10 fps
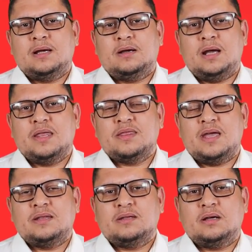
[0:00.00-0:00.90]
Uh, and
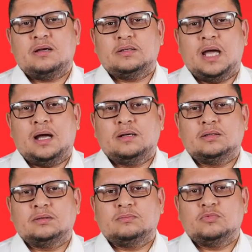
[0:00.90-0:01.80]
then, uh, yeah,
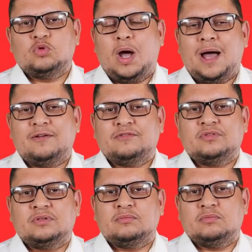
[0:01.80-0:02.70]
um, you have